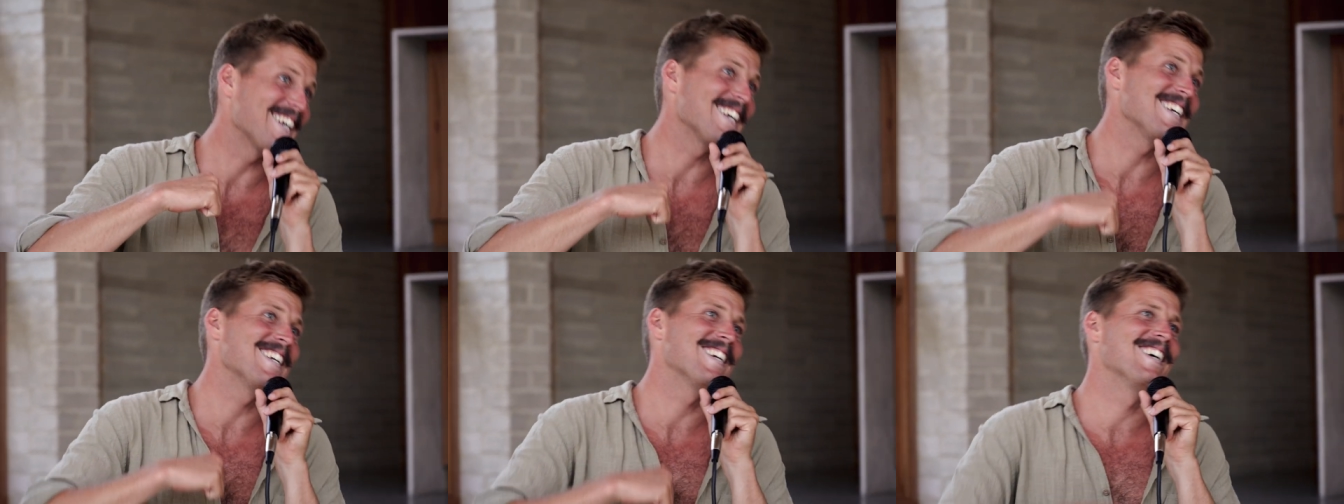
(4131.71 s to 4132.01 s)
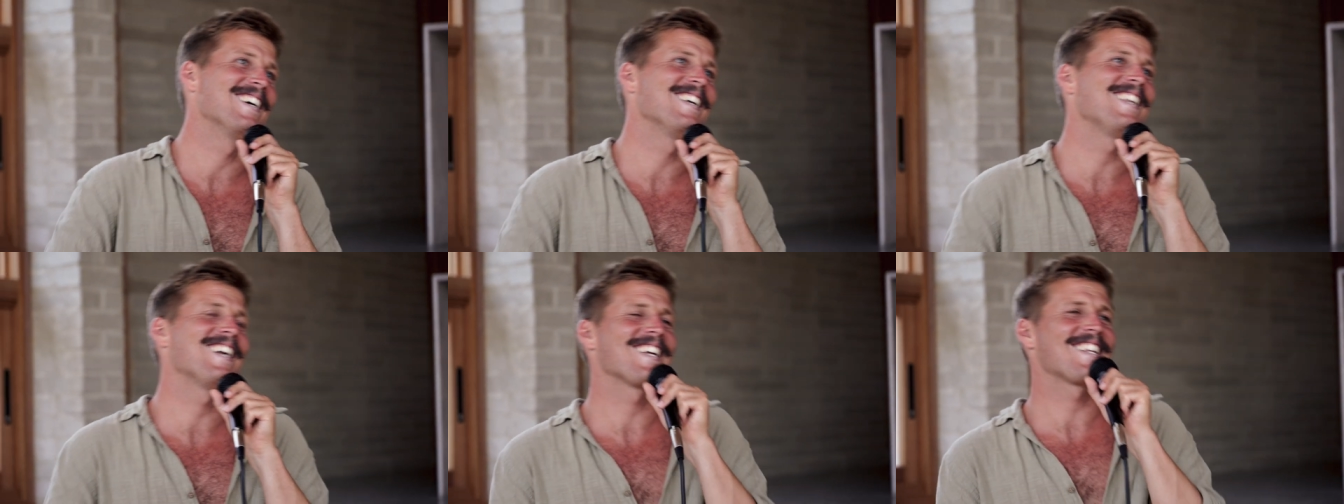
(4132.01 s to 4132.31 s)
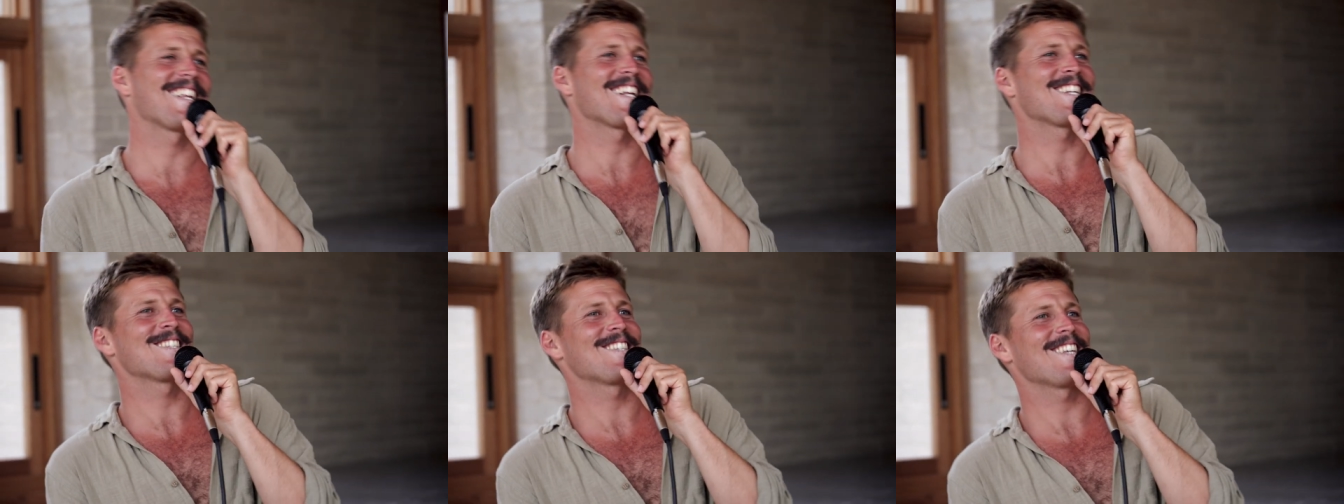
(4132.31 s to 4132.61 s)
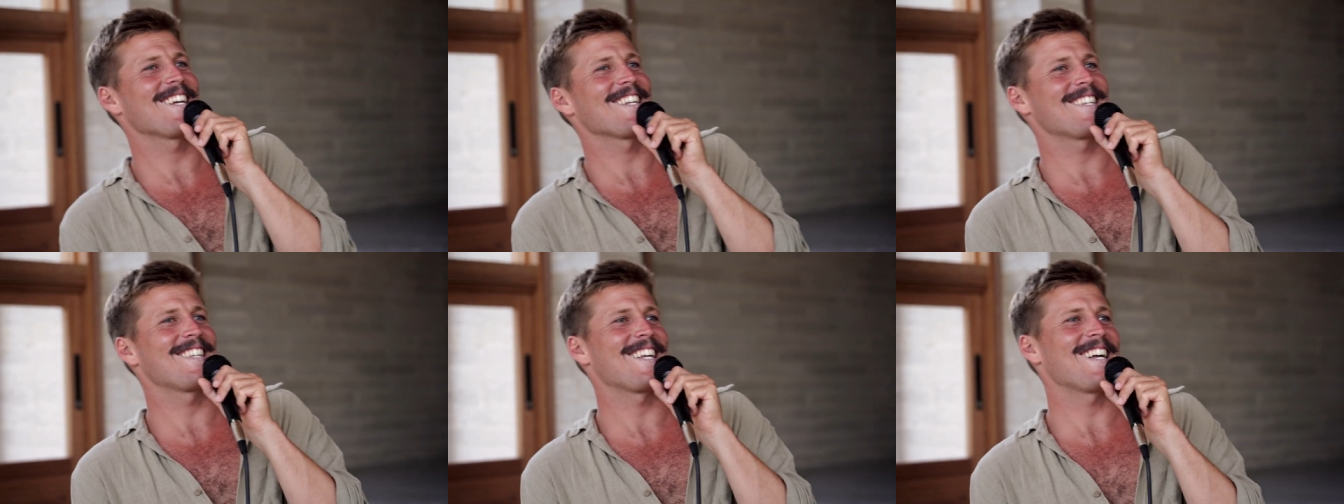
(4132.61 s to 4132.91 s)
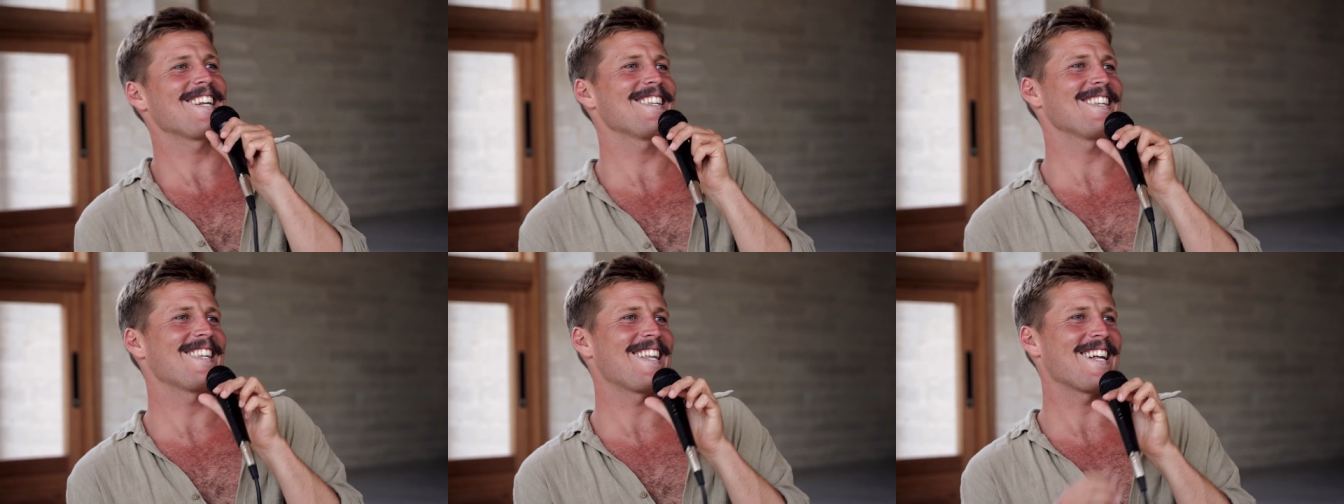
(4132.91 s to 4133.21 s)
it. yeah. You know, like that's like
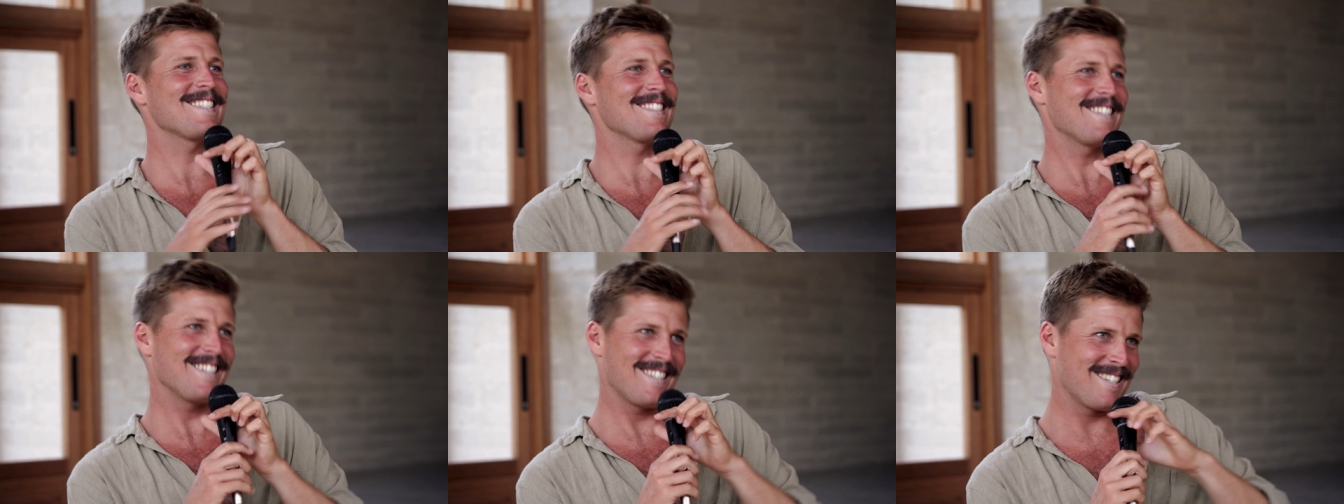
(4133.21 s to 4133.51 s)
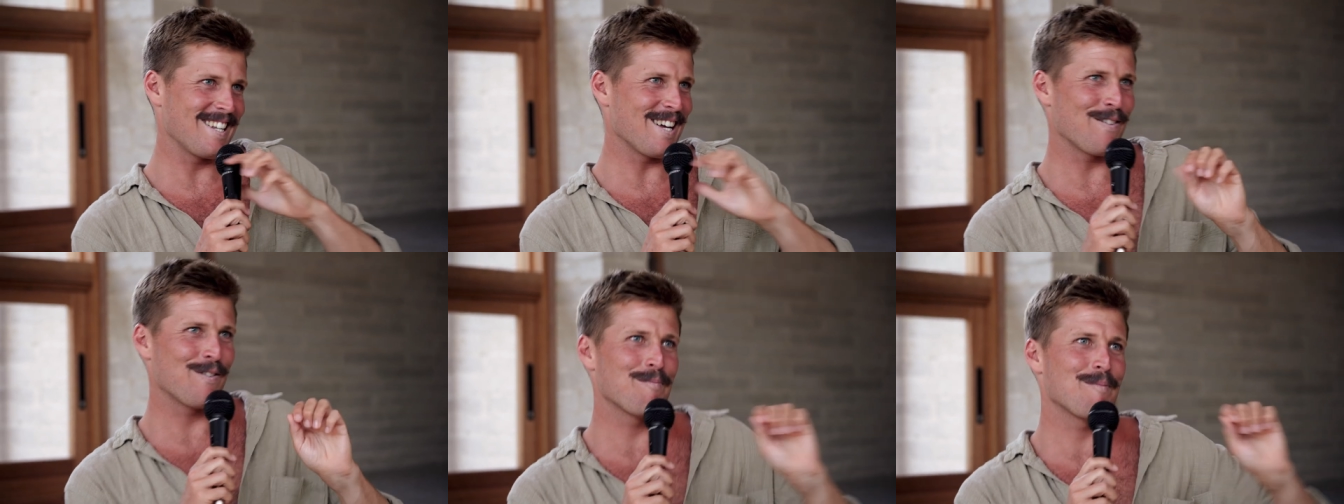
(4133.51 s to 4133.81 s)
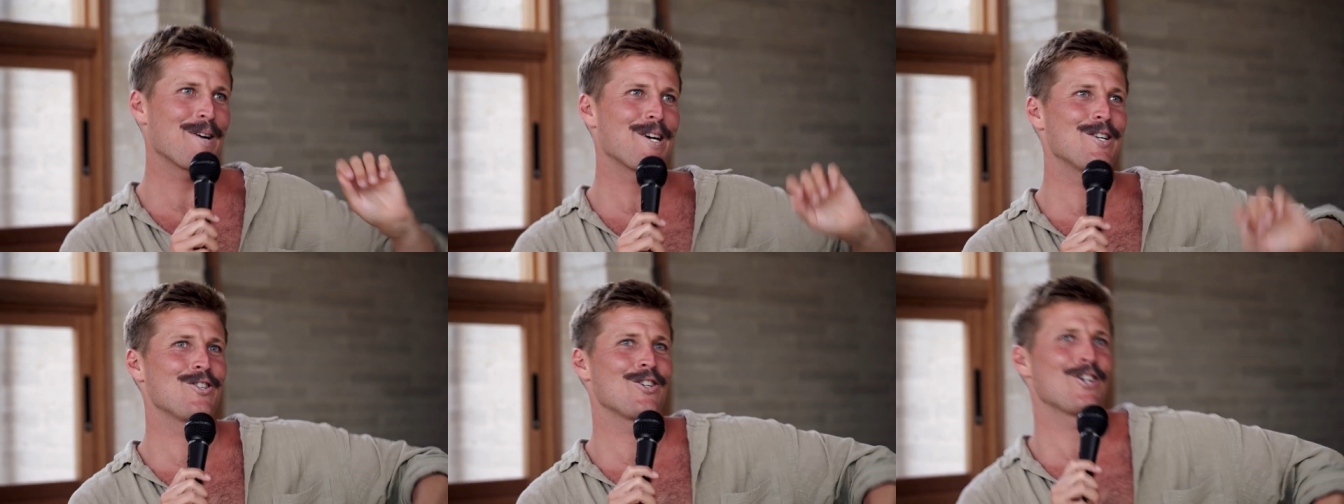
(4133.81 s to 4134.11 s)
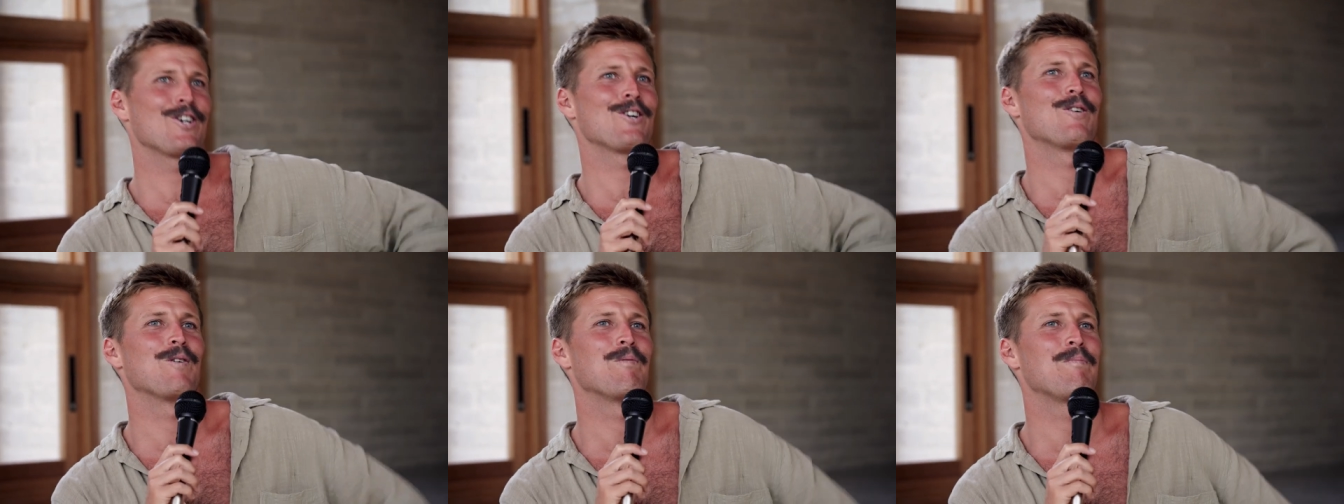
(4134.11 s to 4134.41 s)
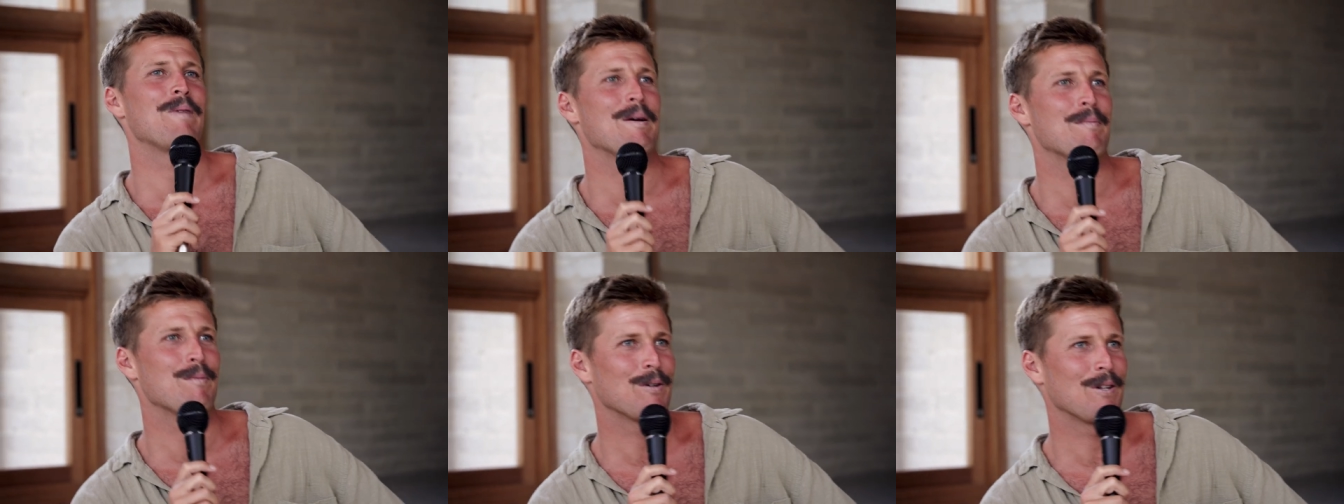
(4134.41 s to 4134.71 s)
that. That's the stuff in my journal.
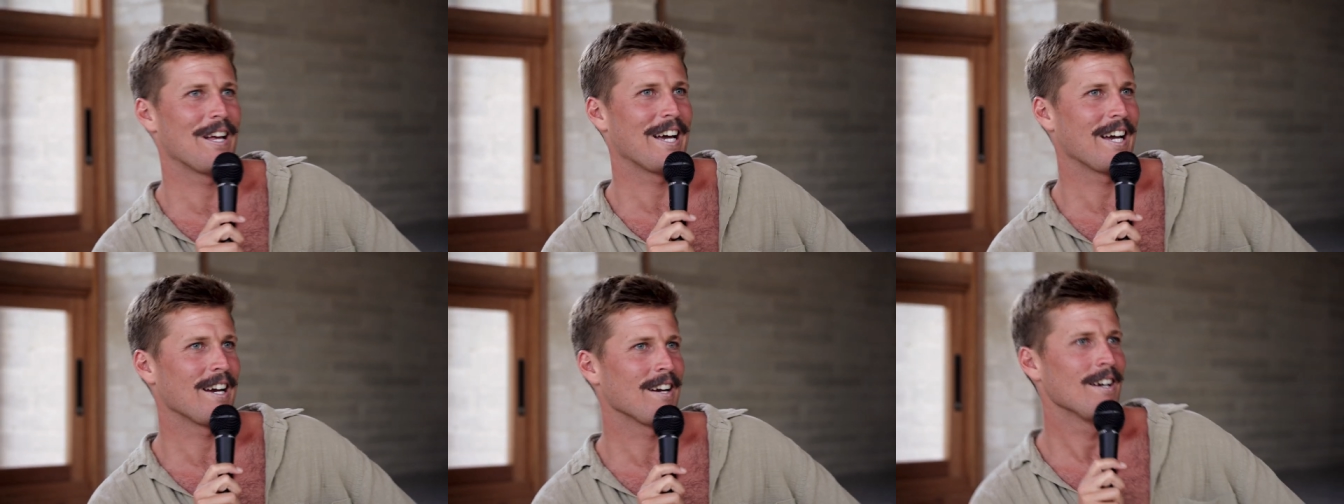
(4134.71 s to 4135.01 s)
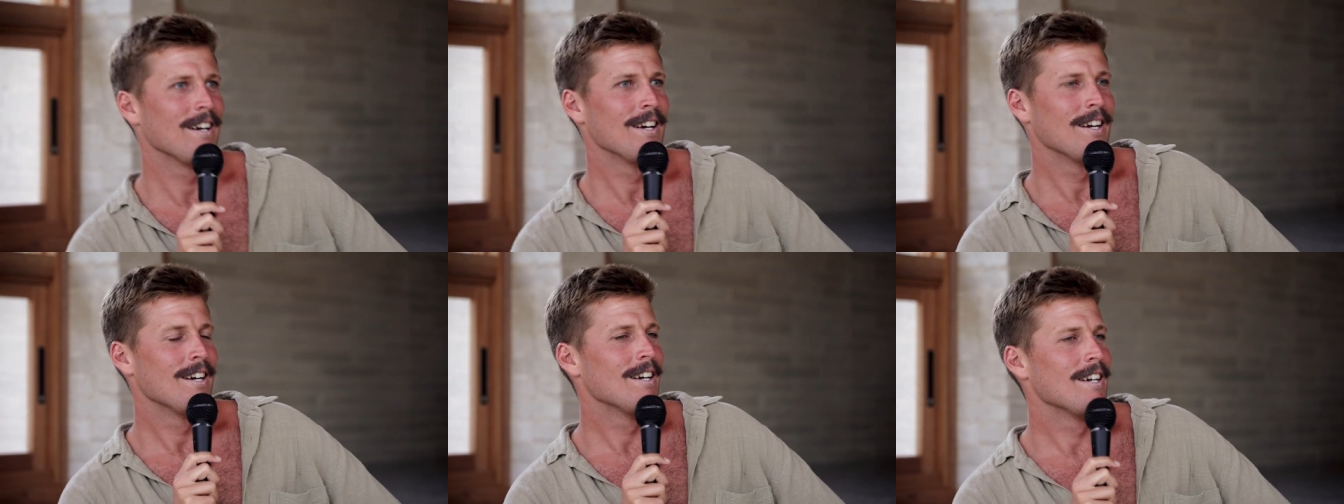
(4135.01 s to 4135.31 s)
People like,